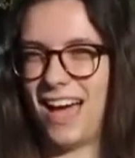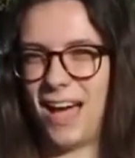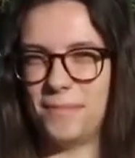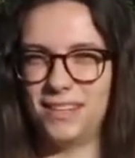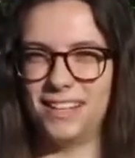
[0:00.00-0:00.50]

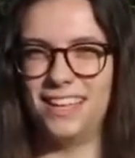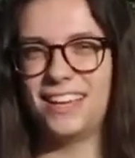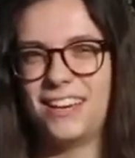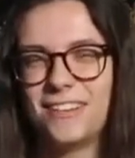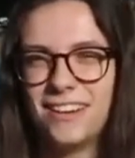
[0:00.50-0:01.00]
I'm in
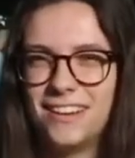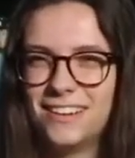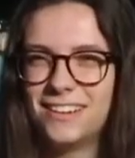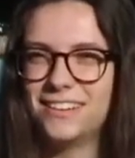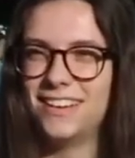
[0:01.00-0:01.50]
Link Crew,
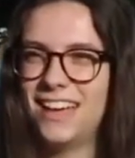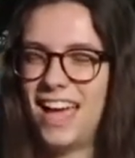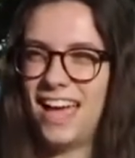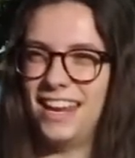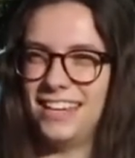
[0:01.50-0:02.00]

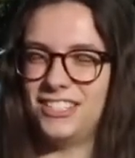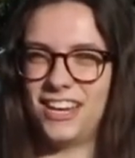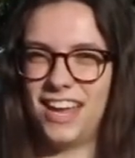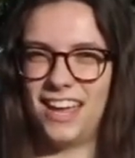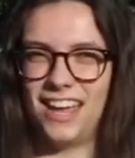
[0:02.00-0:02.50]

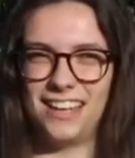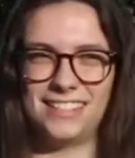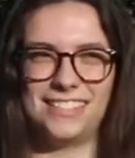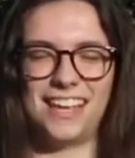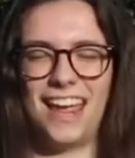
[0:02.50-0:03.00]
NHS,